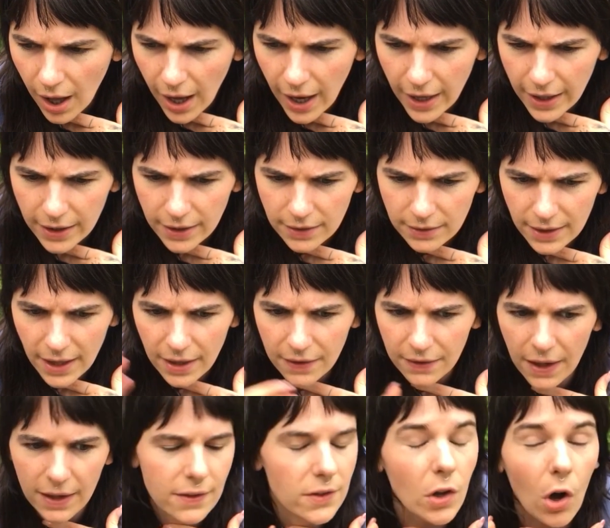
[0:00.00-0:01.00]
And yeah,
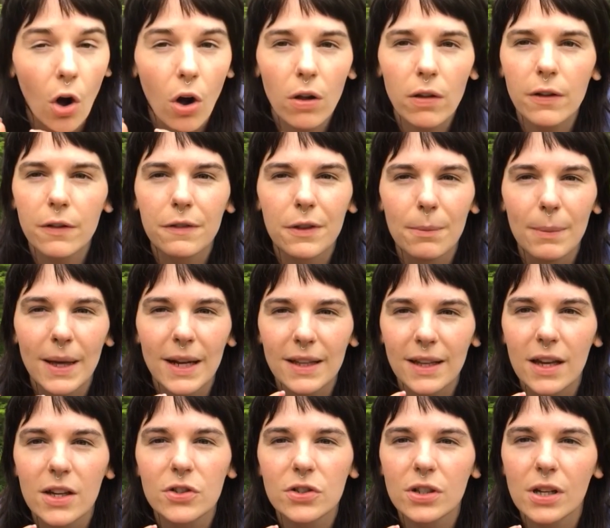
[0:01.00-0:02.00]
that's all of the
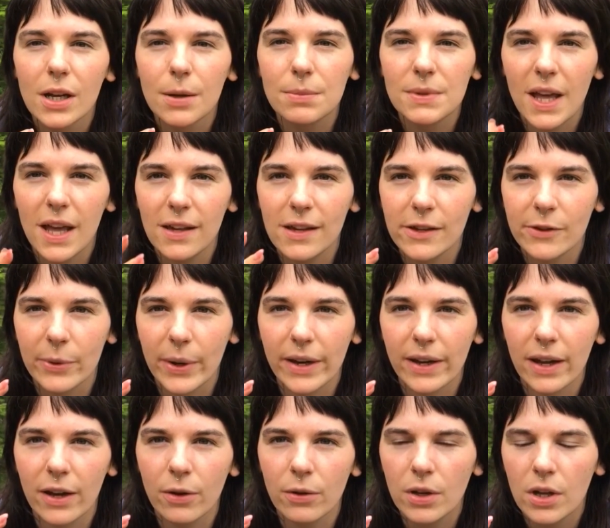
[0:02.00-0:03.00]
medication I'm taking right
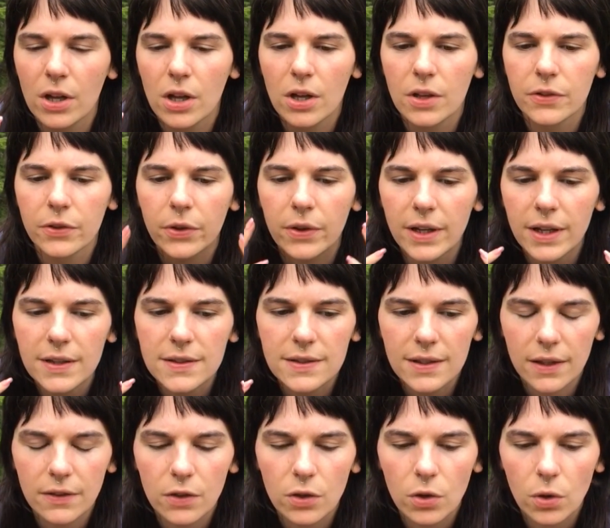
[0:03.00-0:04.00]
now. So like I
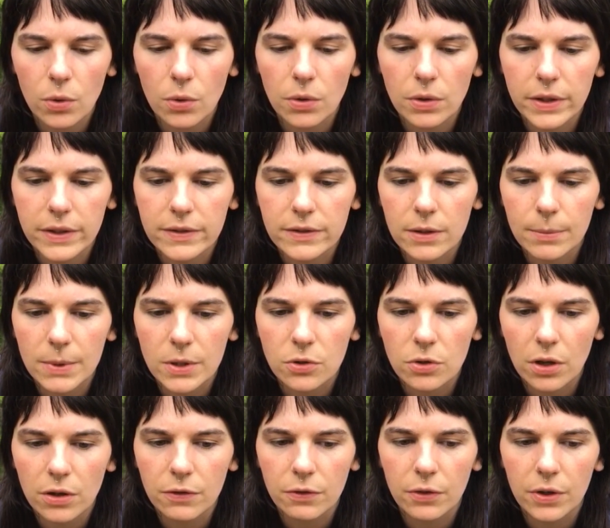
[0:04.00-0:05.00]
said, the goal is to be
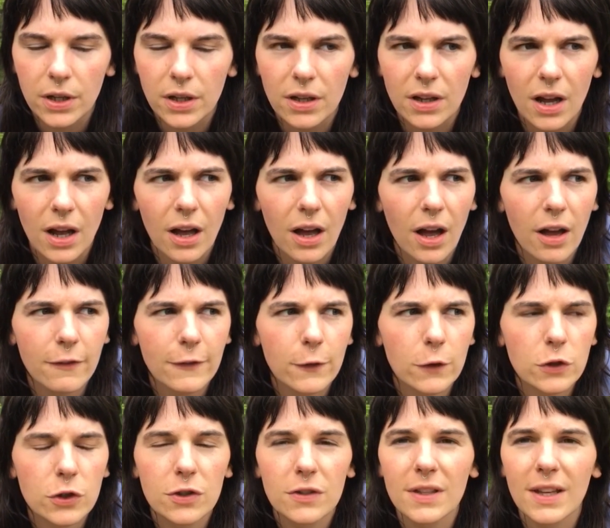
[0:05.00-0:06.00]
drug-free.
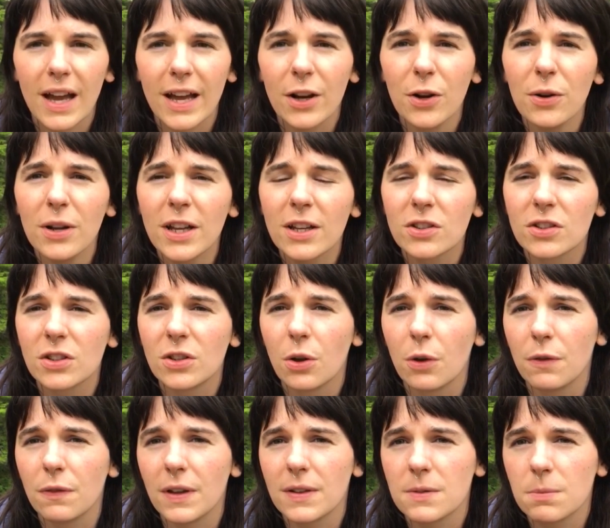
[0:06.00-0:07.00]
Unfortunately, I don't actually know
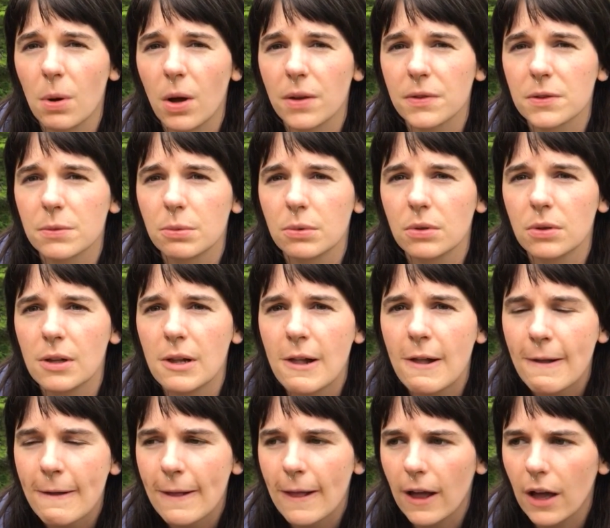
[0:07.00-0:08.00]
if that's possible.
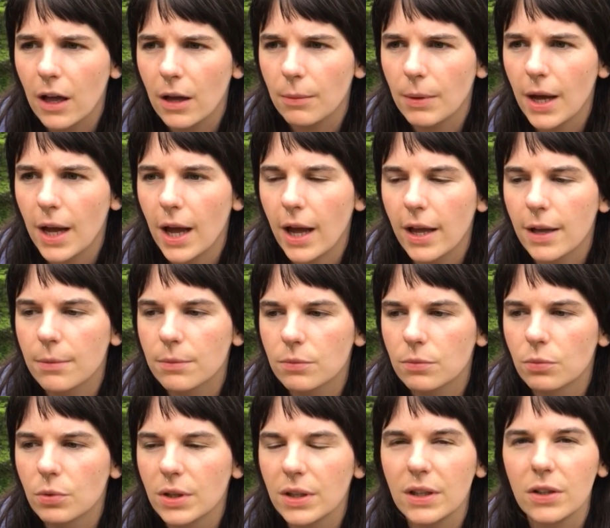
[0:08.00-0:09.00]
I am
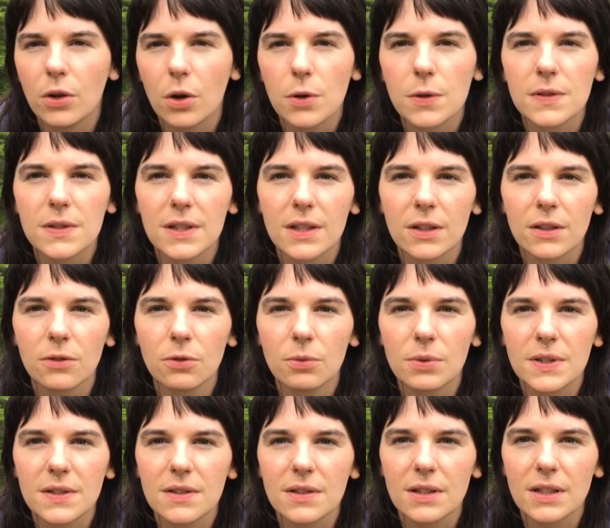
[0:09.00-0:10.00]
really noticing
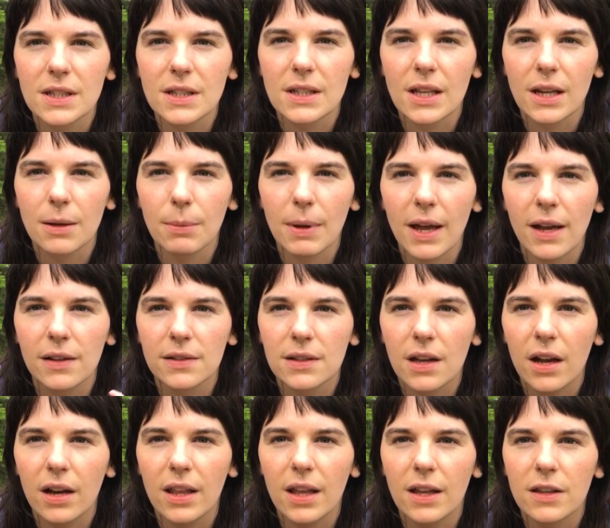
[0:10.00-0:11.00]
recently that my
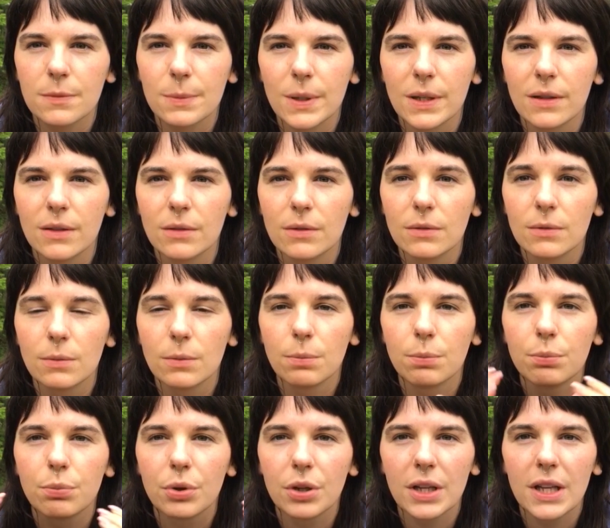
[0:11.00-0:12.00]
anxiety has been
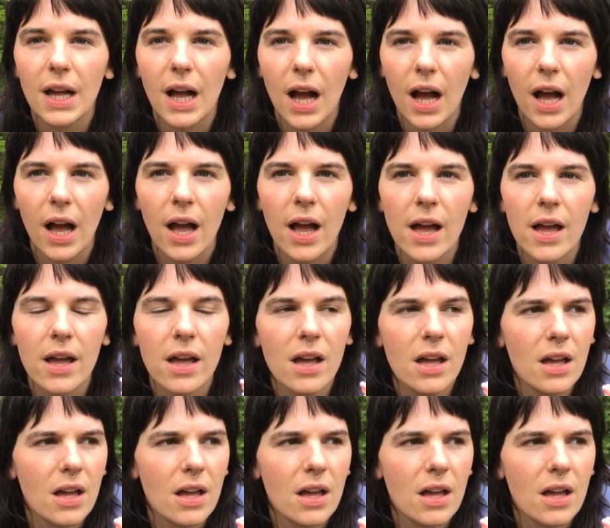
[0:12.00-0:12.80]
pretty high.